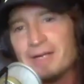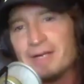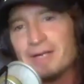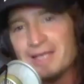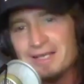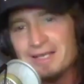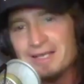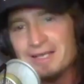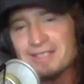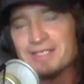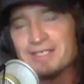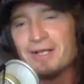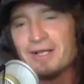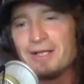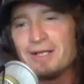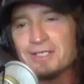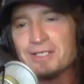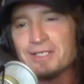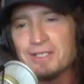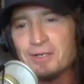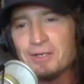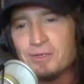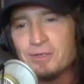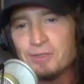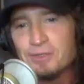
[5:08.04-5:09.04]
else
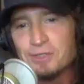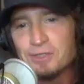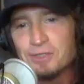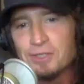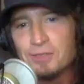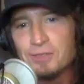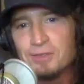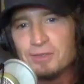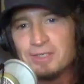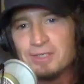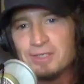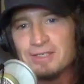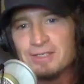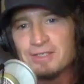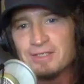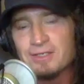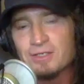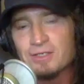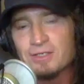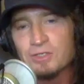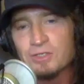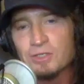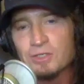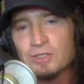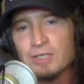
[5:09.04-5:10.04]
also who's tuned into
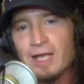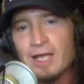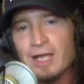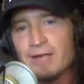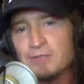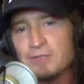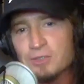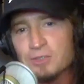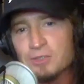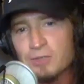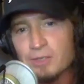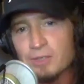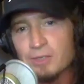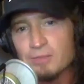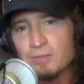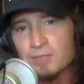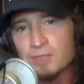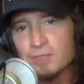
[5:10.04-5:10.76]
the live streams.